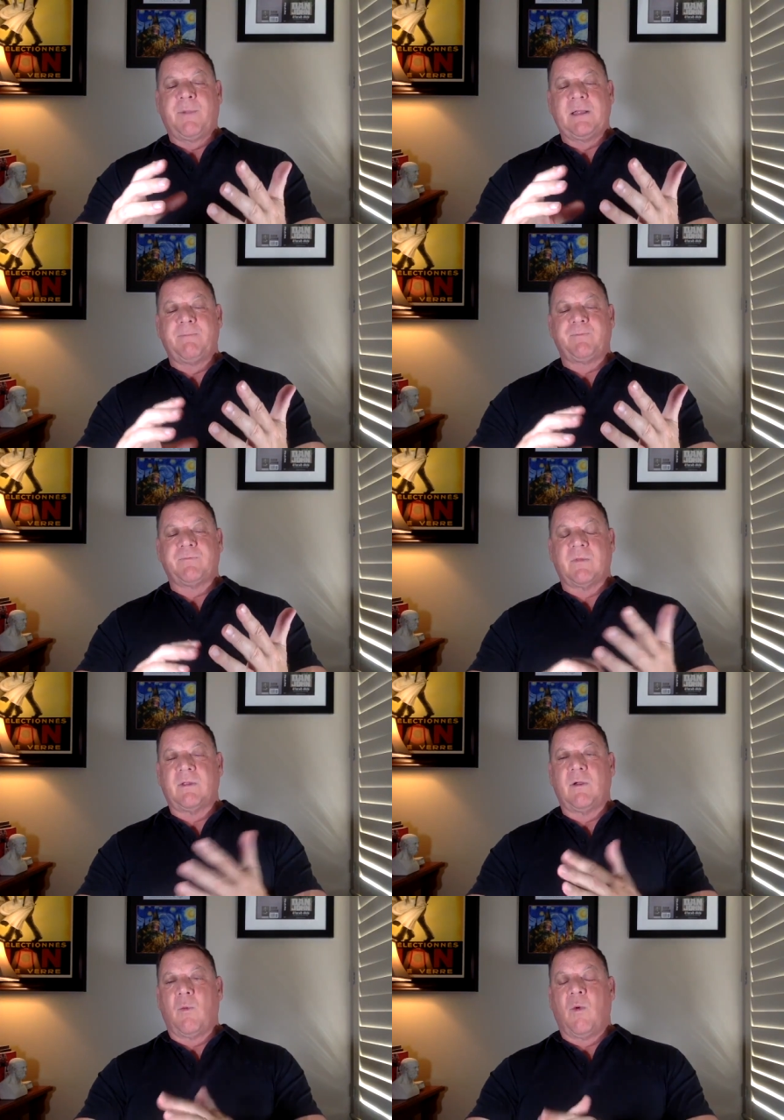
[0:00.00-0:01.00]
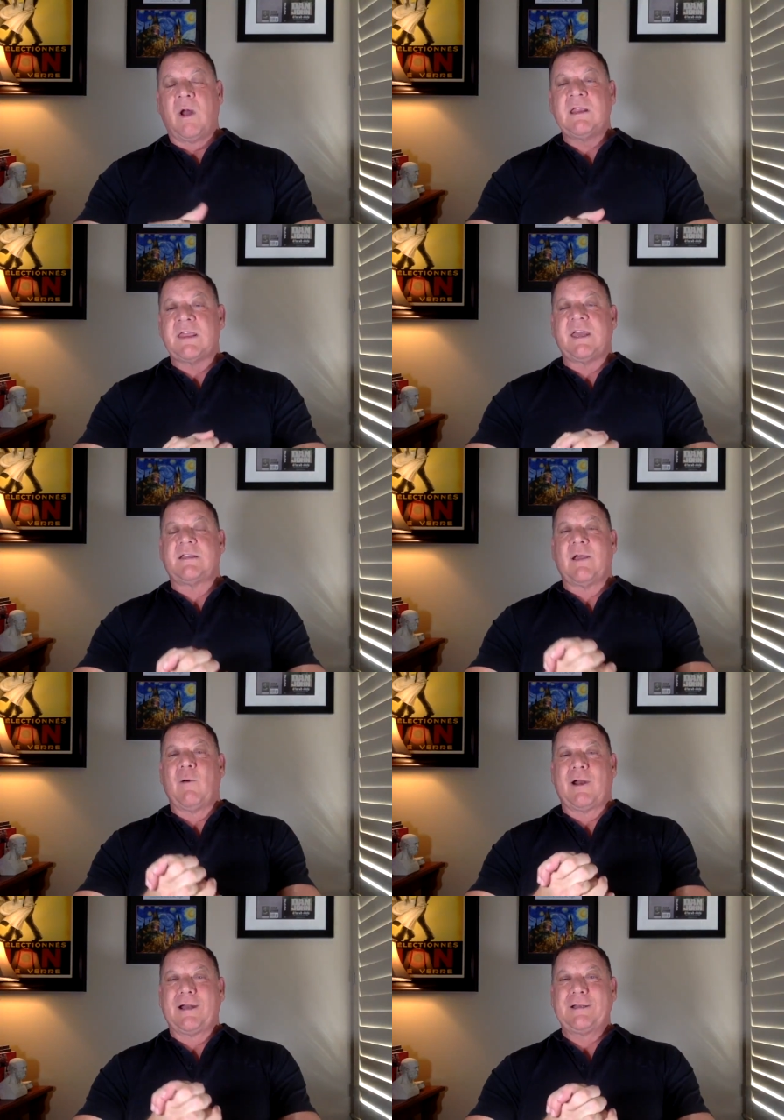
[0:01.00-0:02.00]
But one of the things I
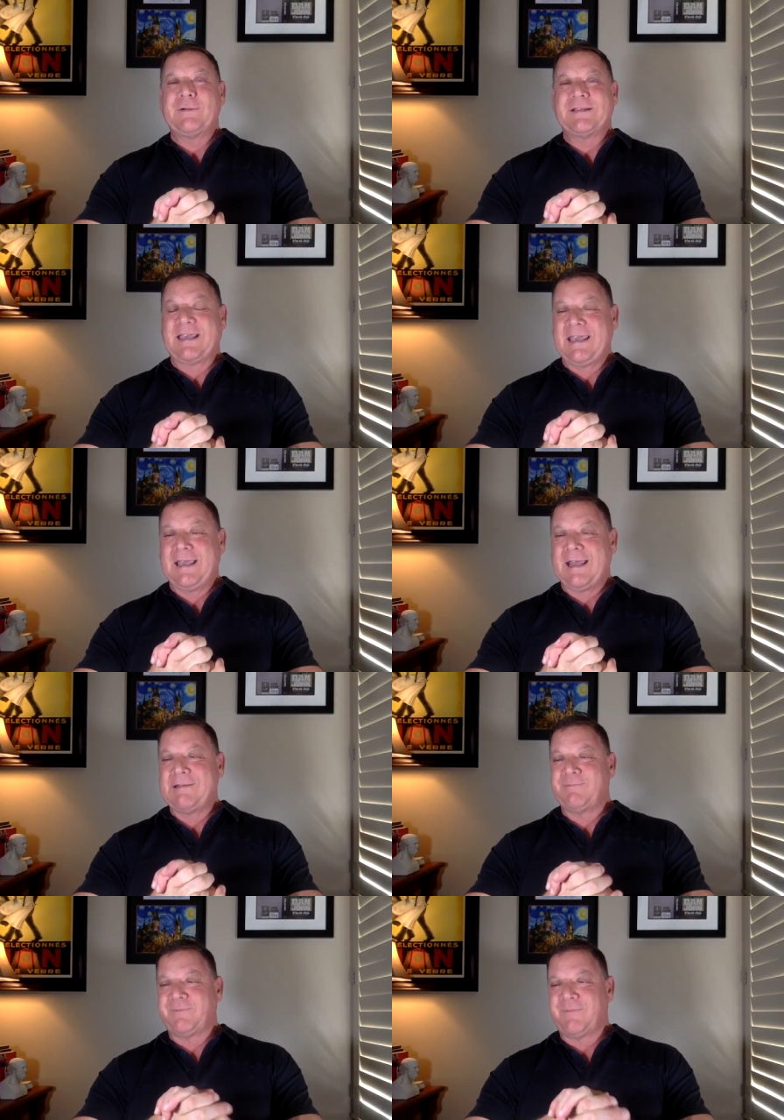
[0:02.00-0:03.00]
wanted to do as a kid,